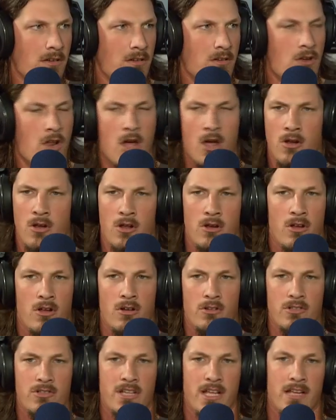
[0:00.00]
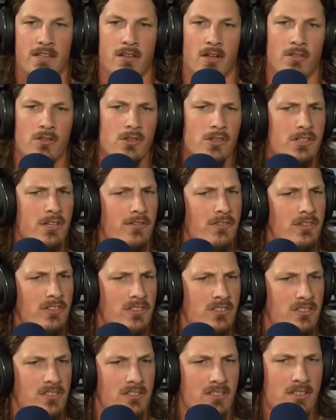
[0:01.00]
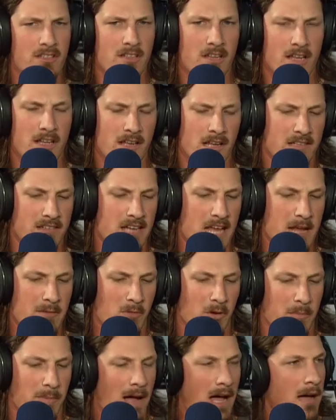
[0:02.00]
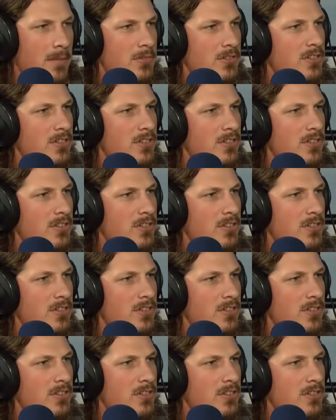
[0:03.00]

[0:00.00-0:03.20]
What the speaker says: No. You can't tell. The only difference is it doesn't add more pop.